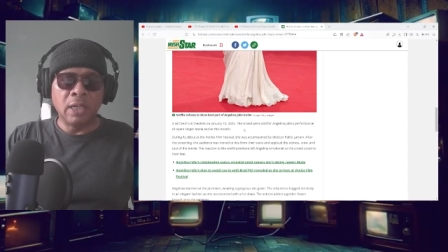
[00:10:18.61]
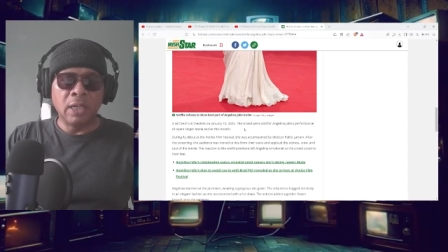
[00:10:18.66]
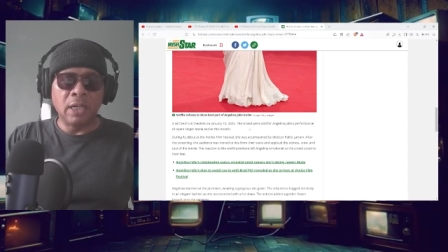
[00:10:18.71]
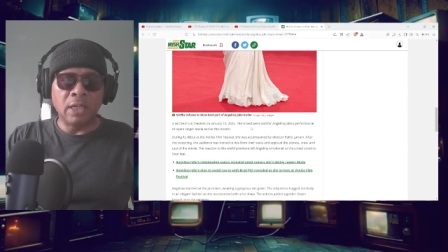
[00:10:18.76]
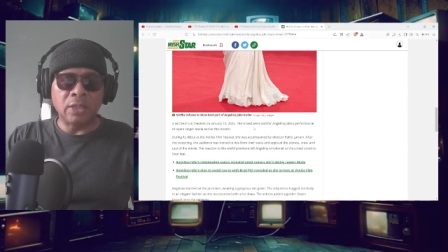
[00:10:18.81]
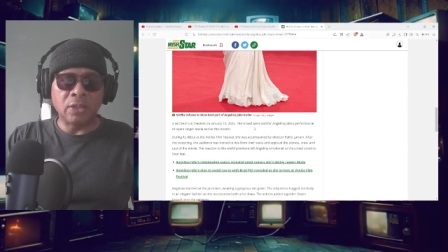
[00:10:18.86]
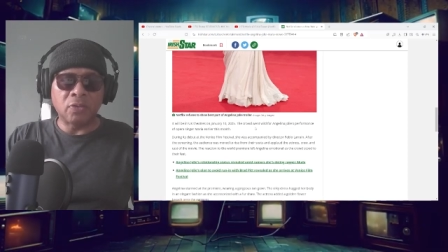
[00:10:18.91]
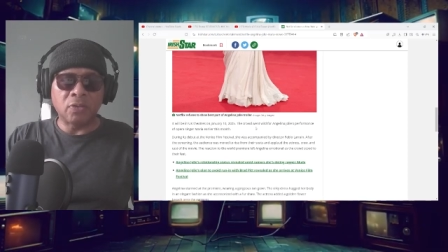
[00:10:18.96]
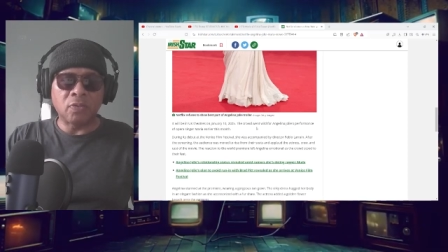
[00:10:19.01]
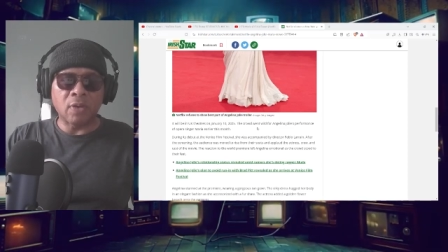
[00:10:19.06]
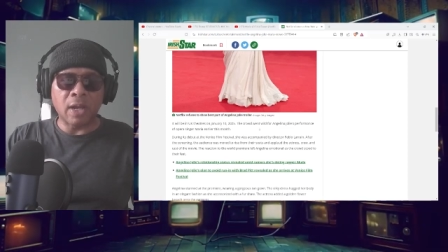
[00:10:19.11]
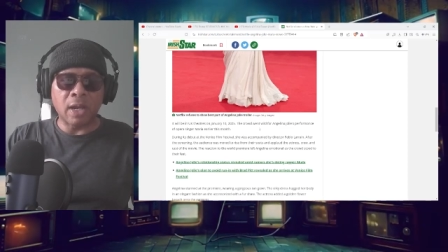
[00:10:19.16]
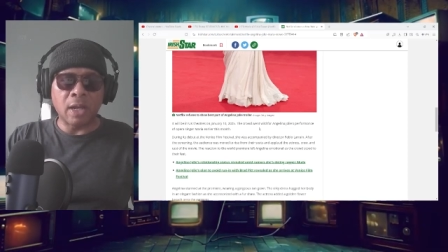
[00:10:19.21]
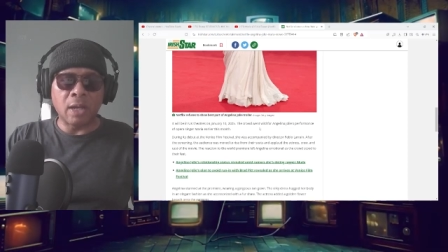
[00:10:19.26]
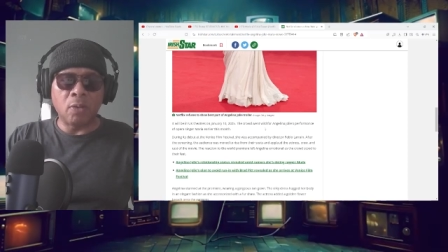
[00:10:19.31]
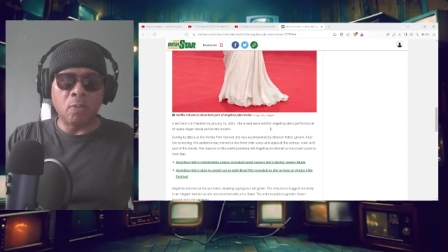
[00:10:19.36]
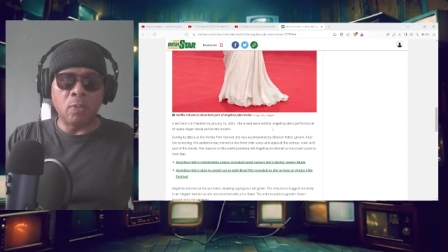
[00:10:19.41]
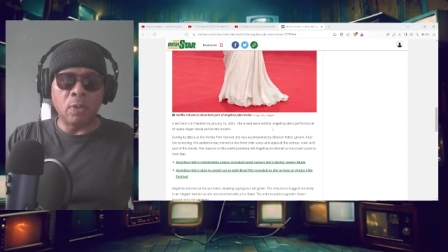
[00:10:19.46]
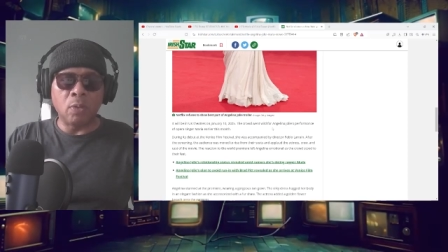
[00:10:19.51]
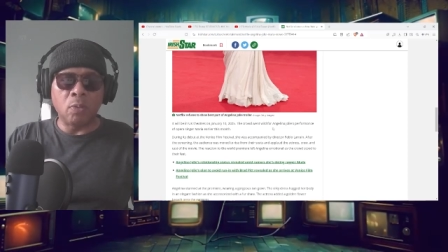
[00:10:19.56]
Uh, the
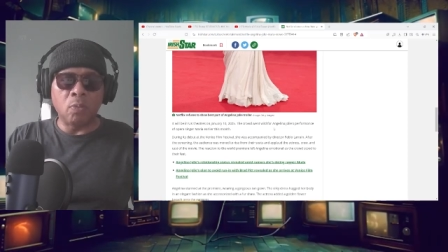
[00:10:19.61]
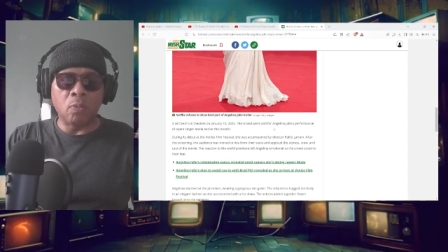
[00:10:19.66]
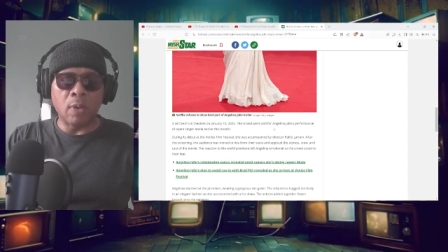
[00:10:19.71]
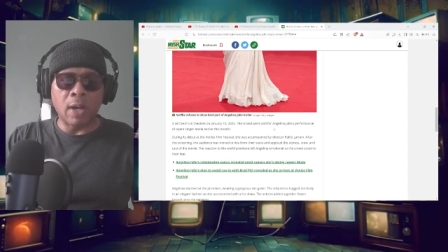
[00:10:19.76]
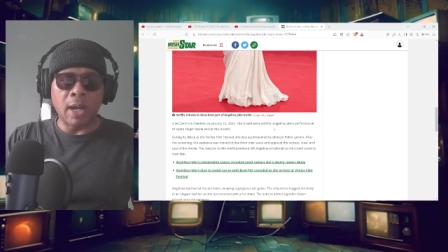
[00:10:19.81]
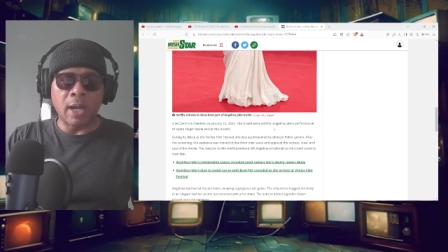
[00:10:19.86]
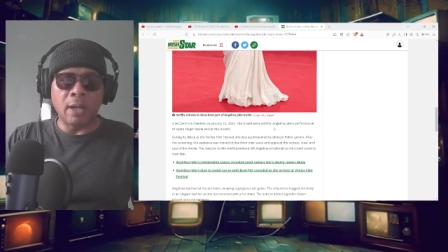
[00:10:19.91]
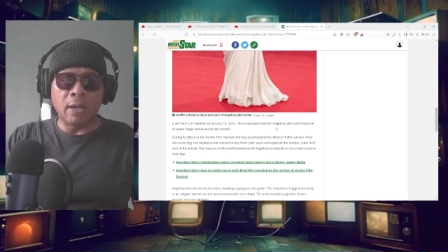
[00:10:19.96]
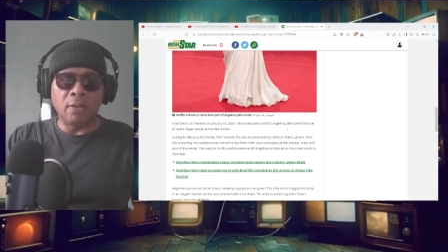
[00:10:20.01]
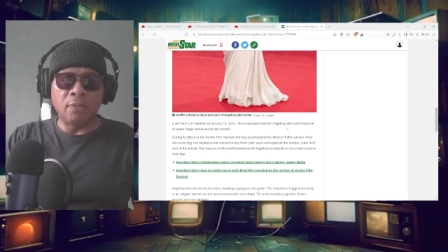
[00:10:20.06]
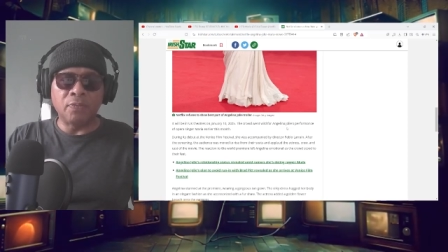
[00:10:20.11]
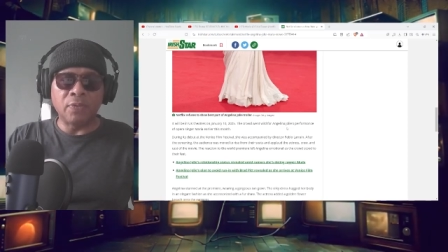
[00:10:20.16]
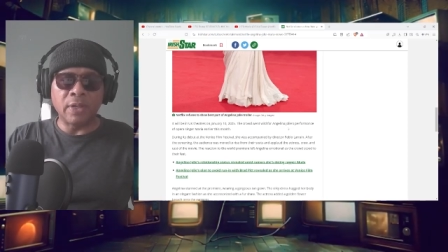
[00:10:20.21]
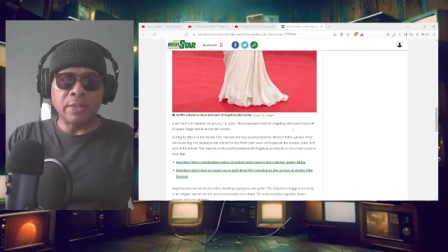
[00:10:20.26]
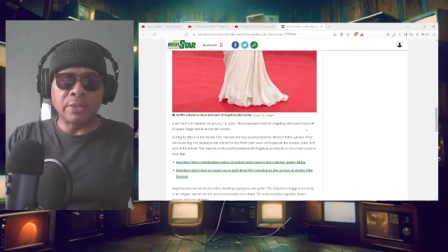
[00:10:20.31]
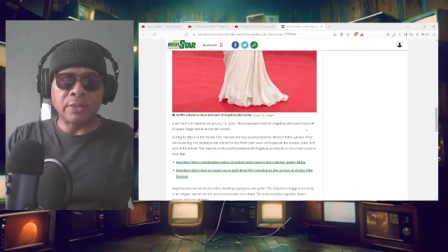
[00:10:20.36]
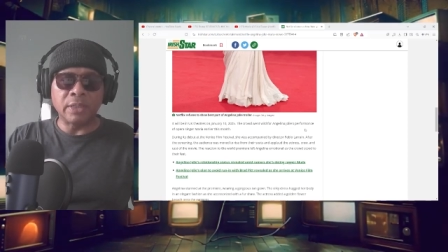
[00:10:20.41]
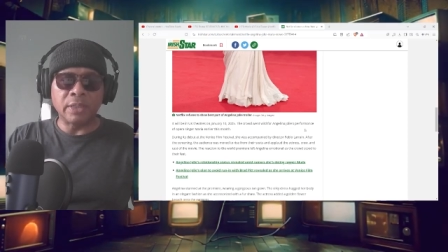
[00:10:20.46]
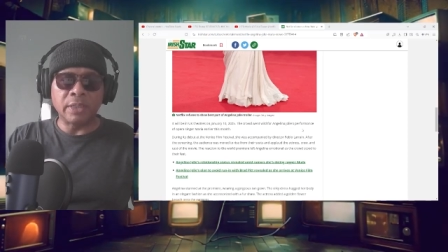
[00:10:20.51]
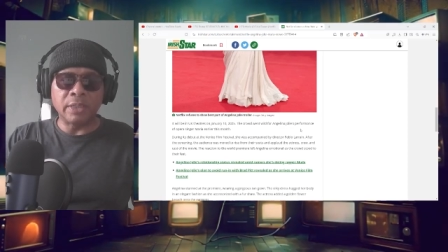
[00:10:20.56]
crowd went wild for
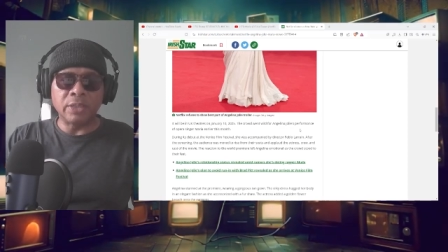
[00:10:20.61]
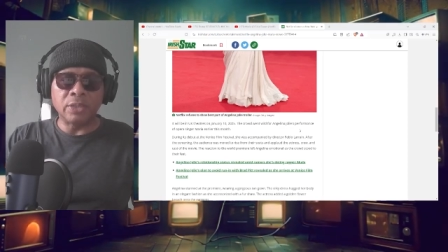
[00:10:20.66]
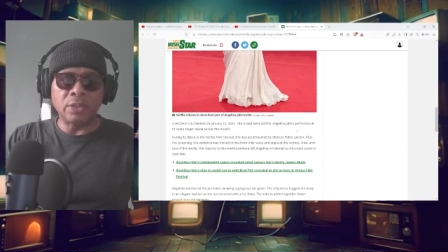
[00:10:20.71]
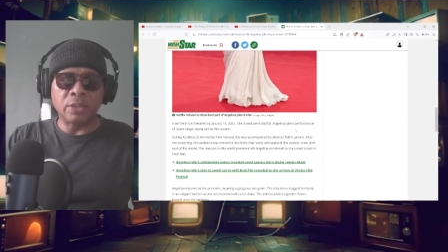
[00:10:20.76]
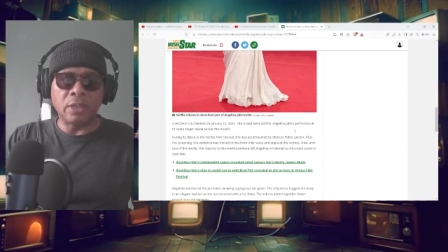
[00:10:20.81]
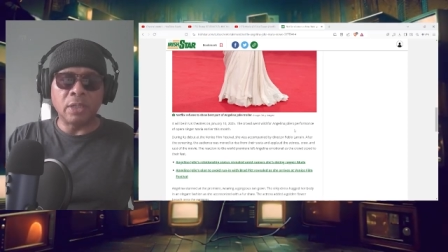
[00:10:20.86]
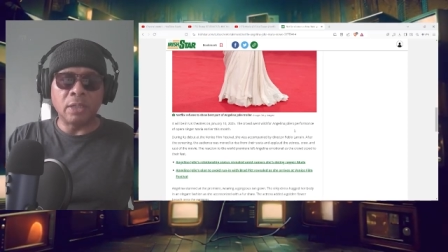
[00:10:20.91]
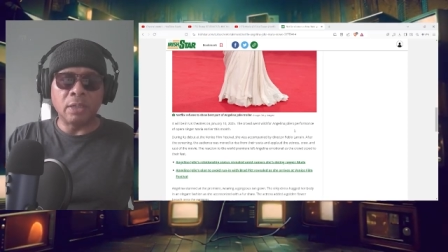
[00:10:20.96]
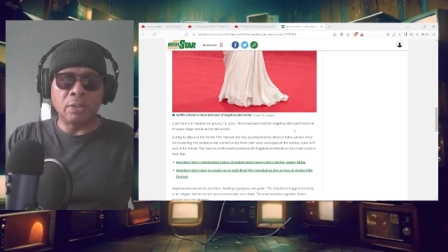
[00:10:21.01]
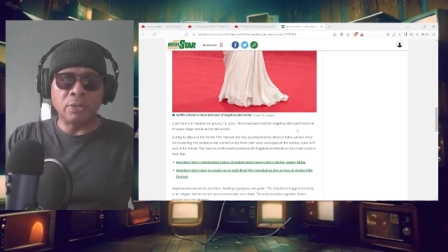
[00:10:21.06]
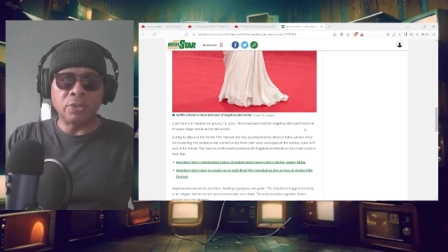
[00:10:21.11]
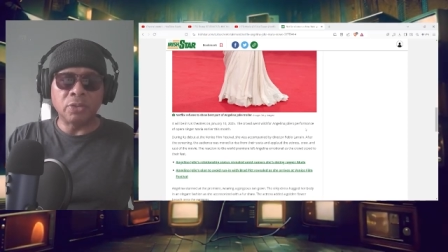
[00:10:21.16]
Angelina uh,